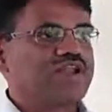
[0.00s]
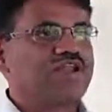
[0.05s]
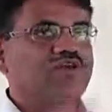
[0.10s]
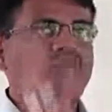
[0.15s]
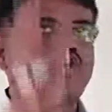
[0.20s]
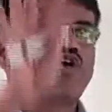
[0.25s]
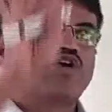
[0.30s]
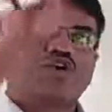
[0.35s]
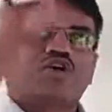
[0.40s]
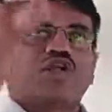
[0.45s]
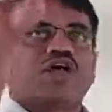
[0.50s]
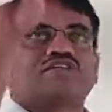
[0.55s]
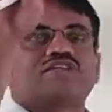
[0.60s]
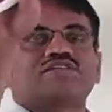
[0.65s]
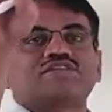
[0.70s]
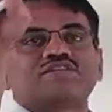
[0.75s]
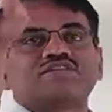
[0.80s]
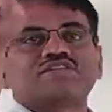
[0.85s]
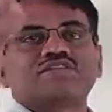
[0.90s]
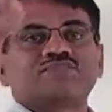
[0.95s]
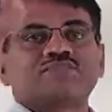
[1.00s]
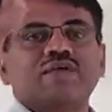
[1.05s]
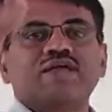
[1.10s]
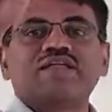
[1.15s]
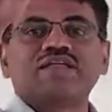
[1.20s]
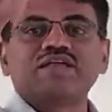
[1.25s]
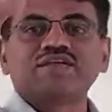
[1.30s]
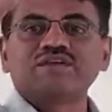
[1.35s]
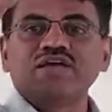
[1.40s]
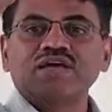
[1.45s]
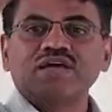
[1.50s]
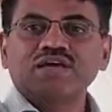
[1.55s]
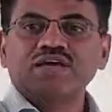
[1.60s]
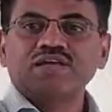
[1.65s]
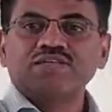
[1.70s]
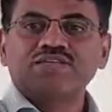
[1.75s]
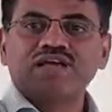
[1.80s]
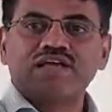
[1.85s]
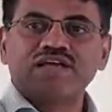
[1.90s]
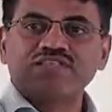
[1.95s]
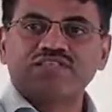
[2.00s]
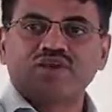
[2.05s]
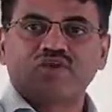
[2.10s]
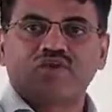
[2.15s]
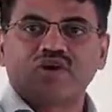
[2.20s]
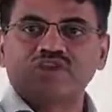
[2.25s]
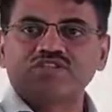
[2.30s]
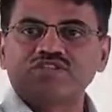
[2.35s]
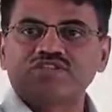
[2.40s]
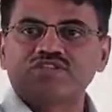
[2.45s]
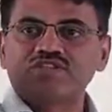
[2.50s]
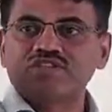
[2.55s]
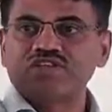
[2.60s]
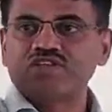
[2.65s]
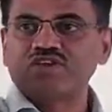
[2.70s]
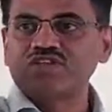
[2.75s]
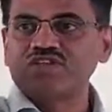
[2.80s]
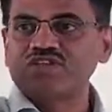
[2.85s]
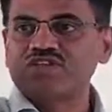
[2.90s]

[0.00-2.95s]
You go to your adjacency matrix, change the 1s to 0,